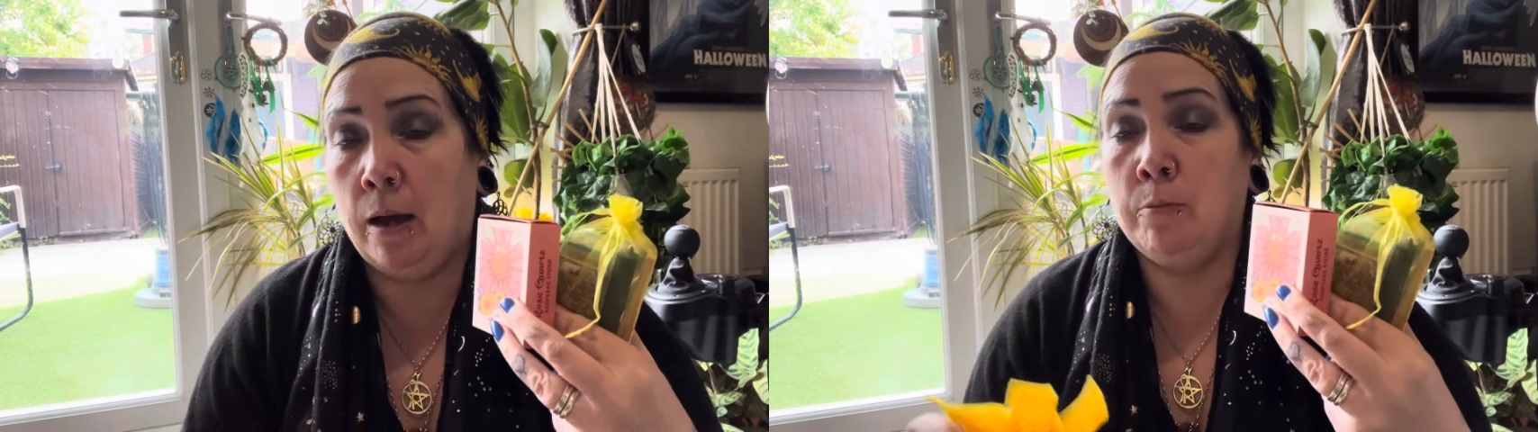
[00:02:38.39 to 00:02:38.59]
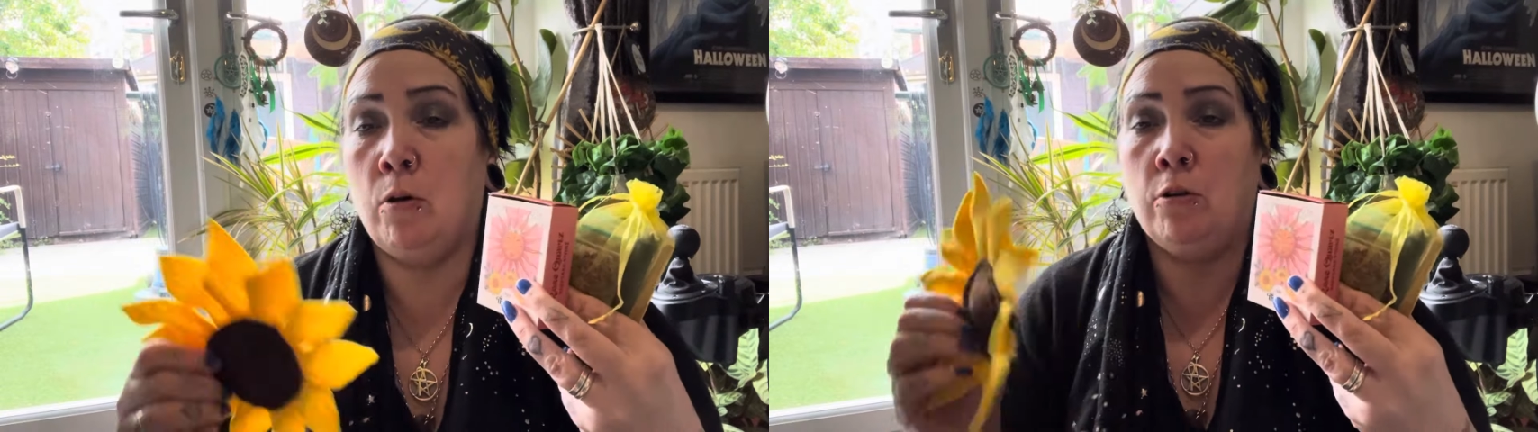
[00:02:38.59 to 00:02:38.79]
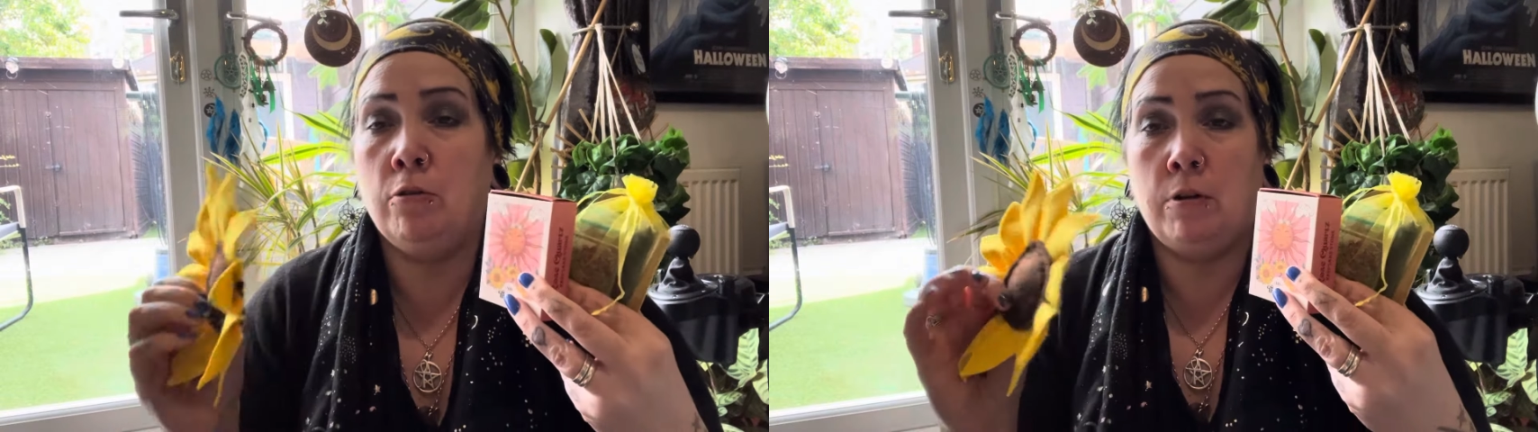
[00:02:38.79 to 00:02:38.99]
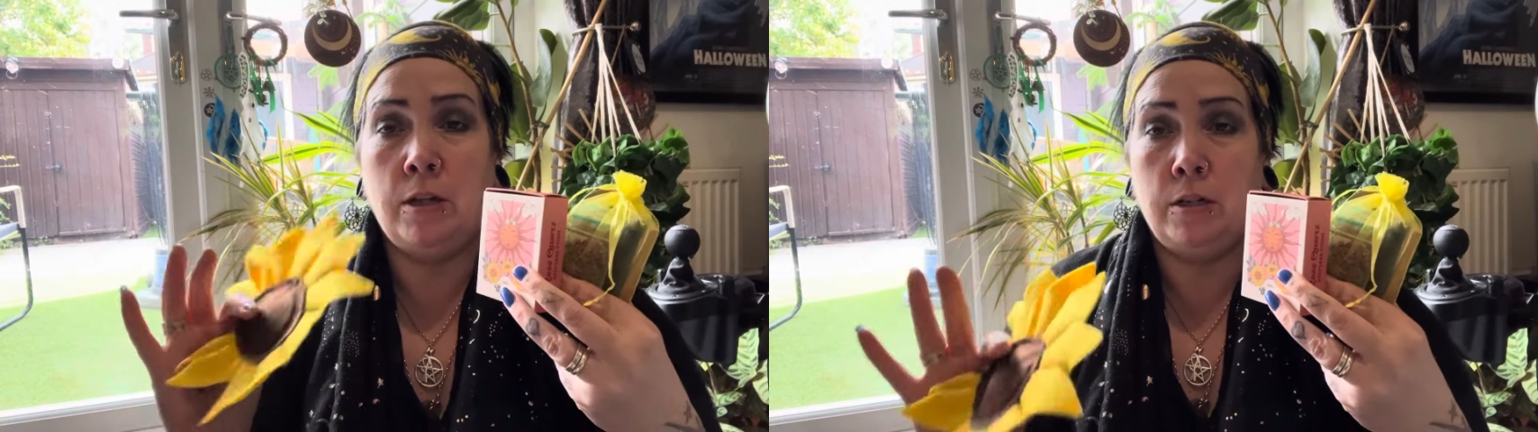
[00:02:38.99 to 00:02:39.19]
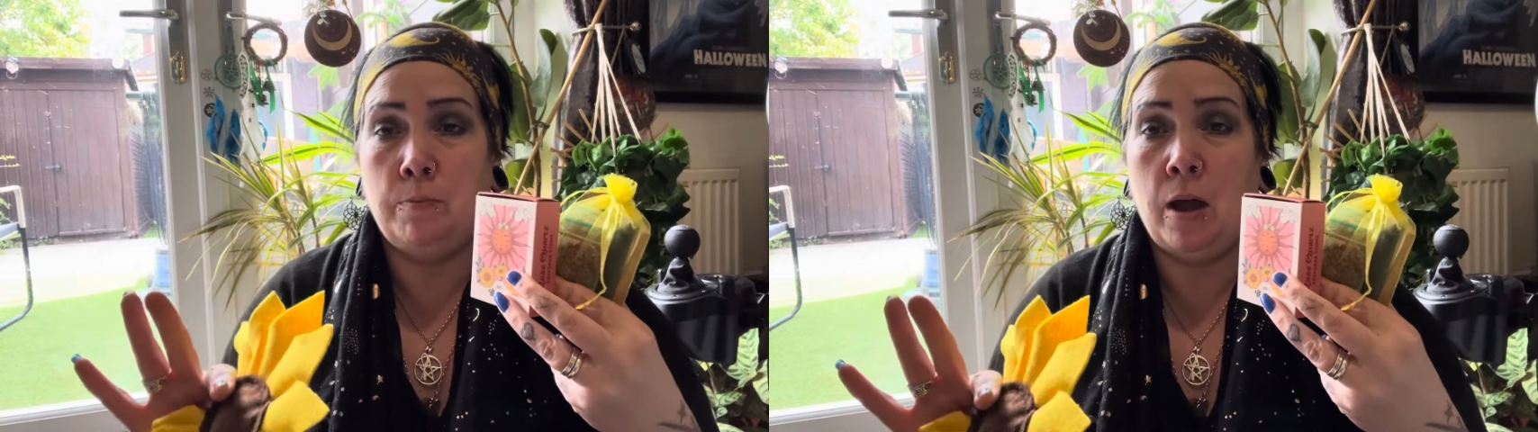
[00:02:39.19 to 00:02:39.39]
I'm not a
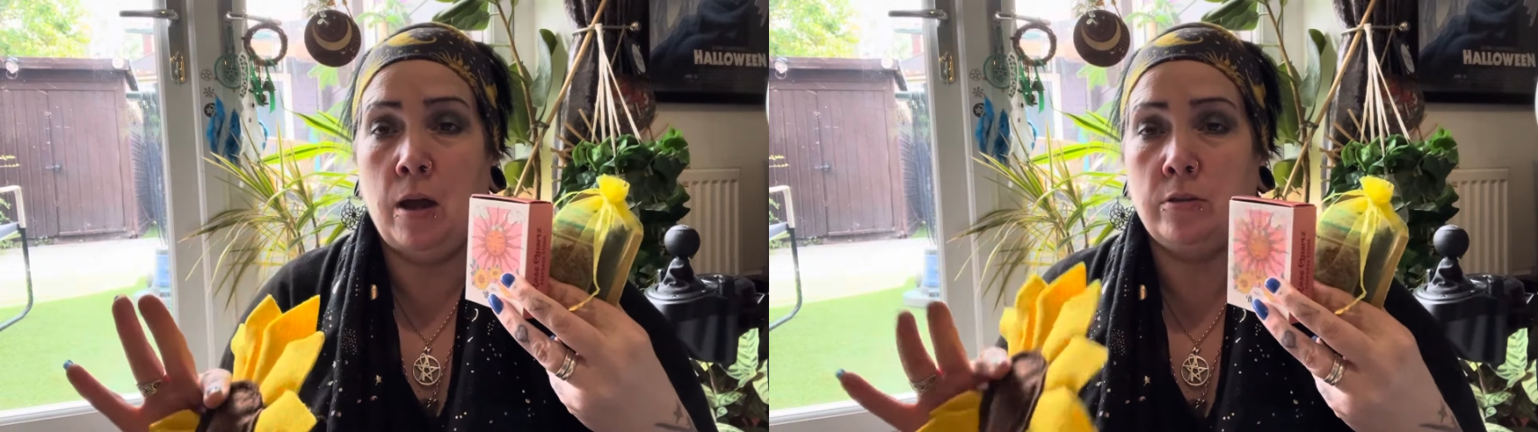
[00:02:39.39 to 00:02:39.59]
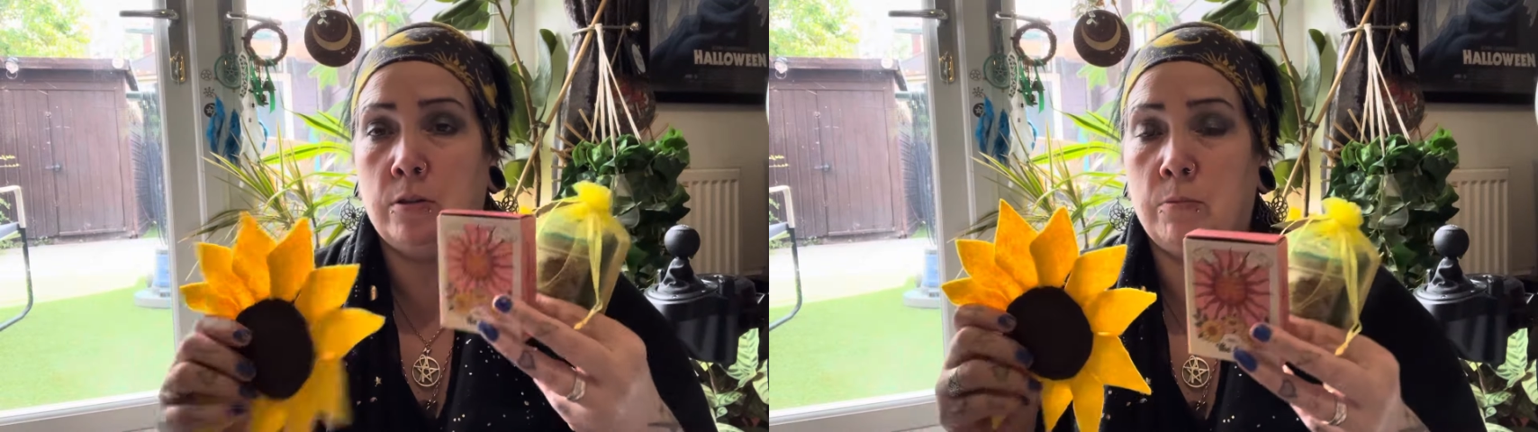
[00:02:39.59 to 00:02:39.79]
greedy person,